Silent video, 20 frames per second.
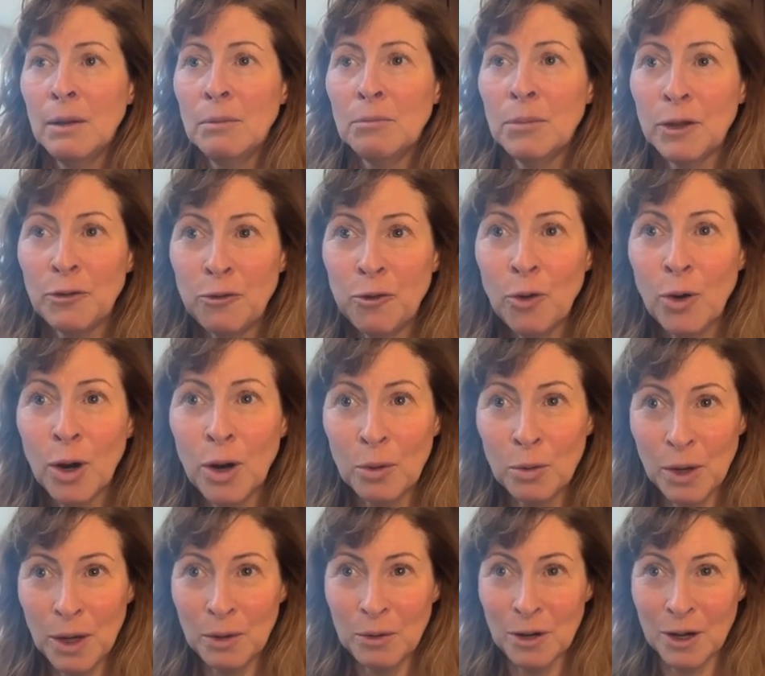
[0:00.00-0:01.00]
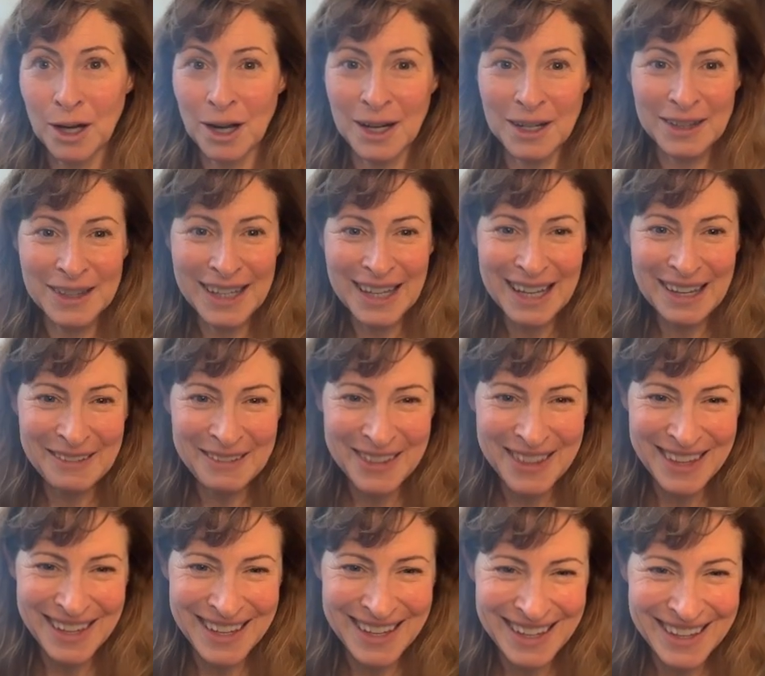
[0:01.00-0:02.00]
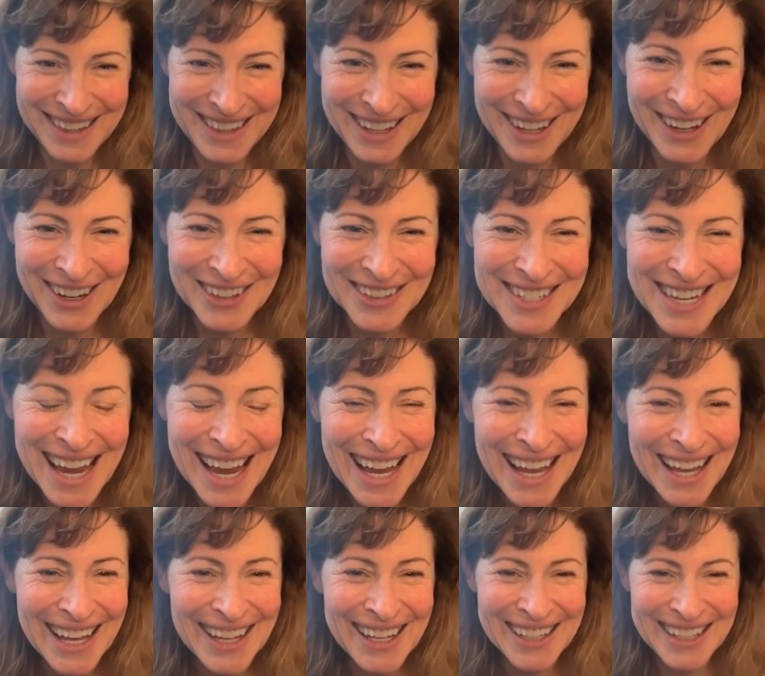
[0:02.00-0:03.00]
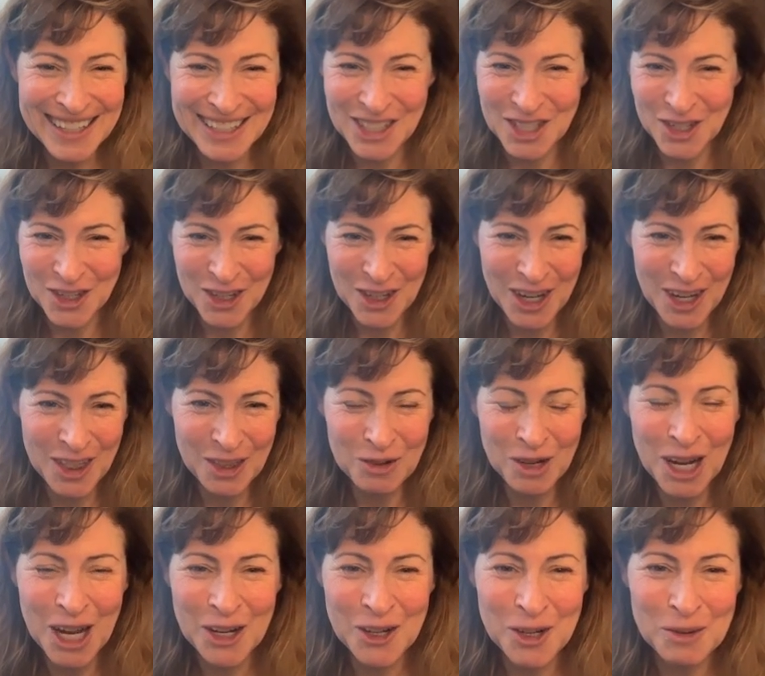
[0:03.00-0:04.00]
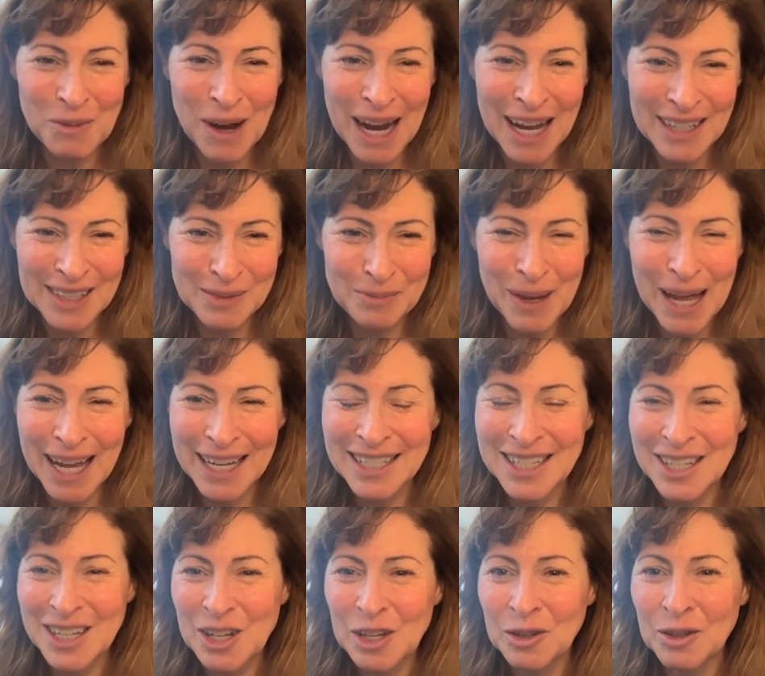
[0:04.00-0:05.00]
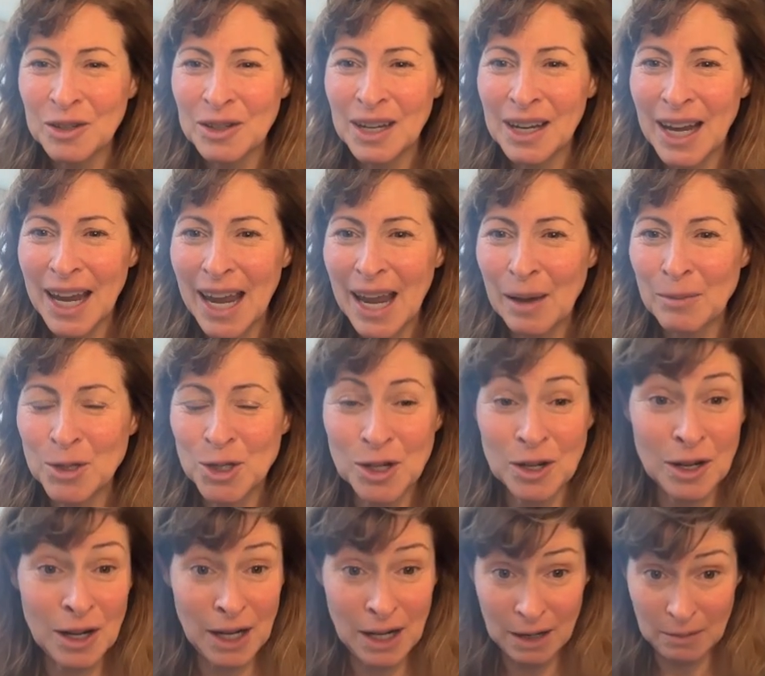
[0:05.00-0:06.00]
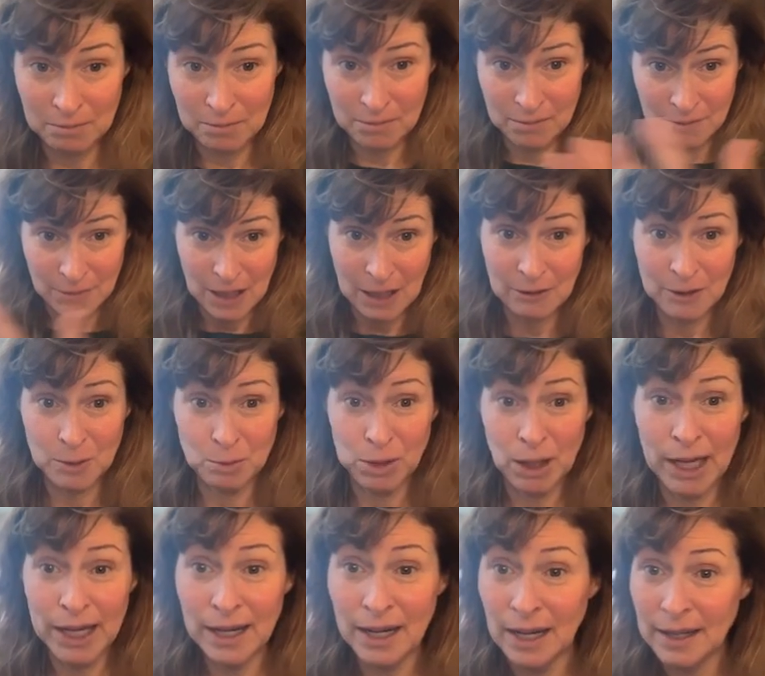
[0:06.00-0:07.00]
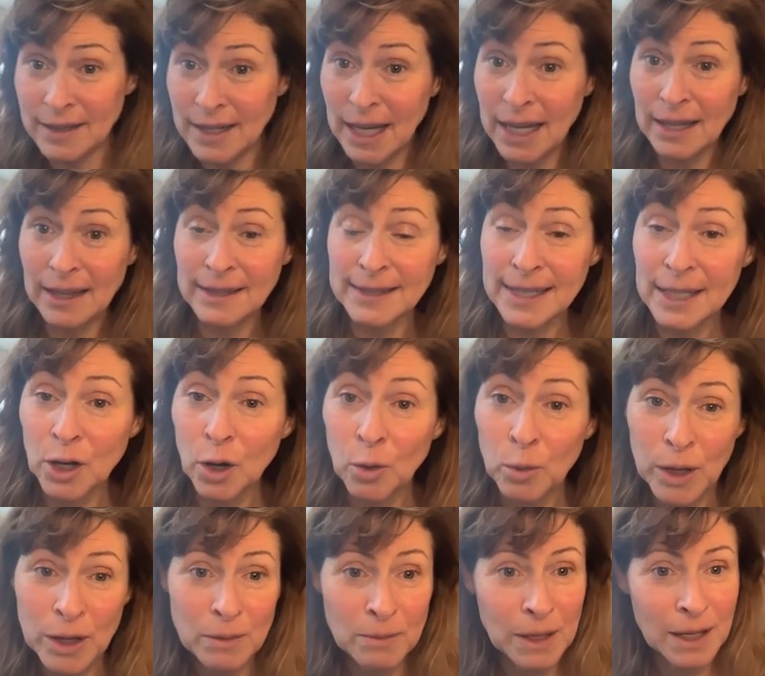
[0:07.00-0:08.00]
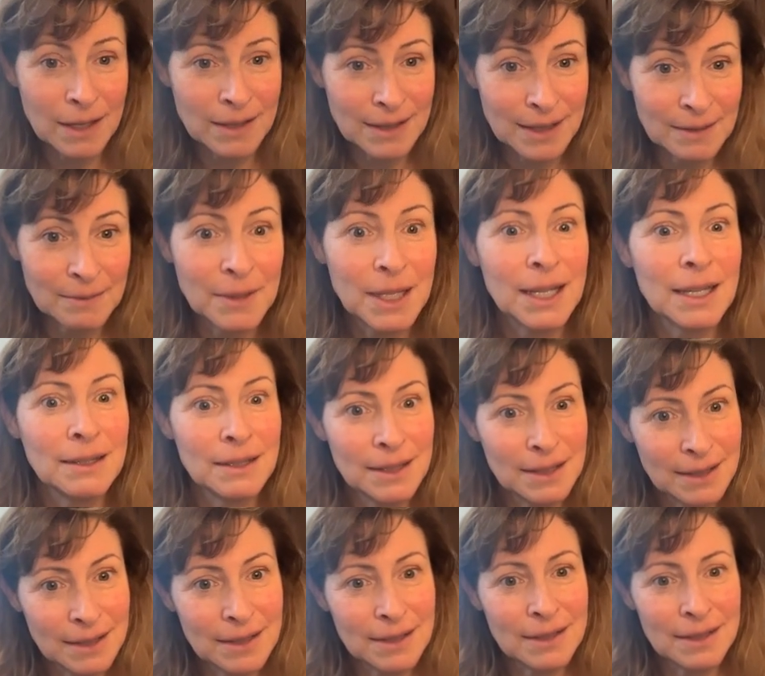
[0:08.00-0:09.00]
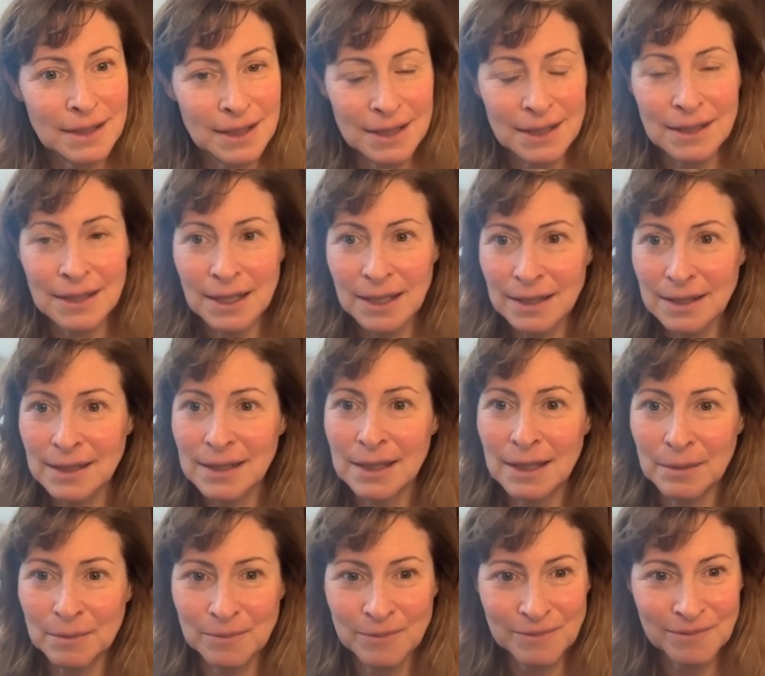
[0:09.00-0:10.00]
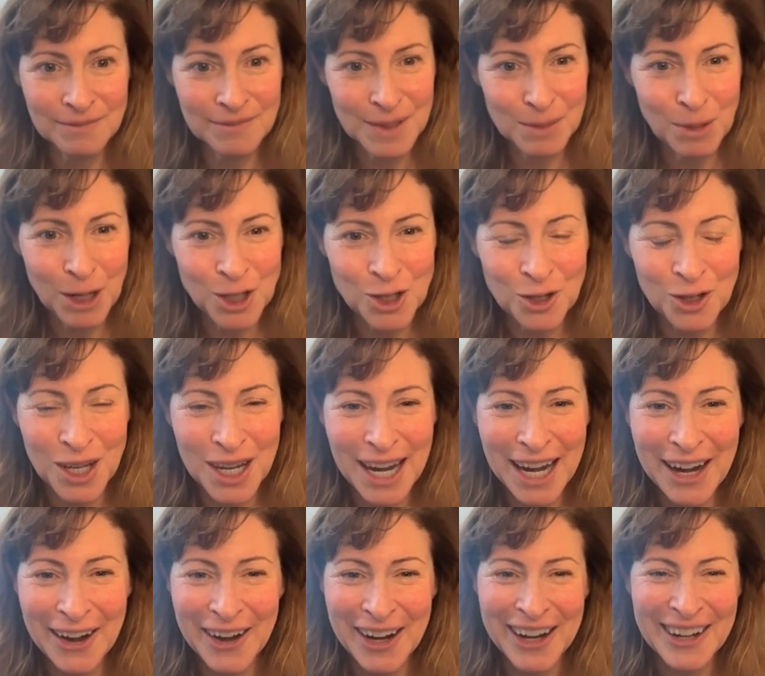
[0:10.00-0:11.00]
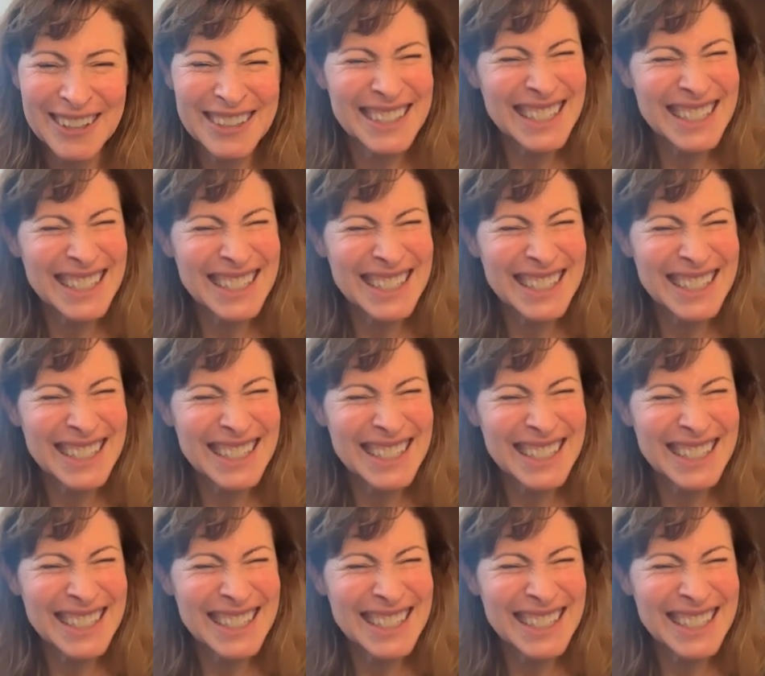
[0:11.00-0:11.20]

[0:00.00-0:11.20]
before we were going to leave the hotel and journey 300 miles back to New Hampshire, and I was planning on taking the seagull with me because I'm like, this needs some special care here.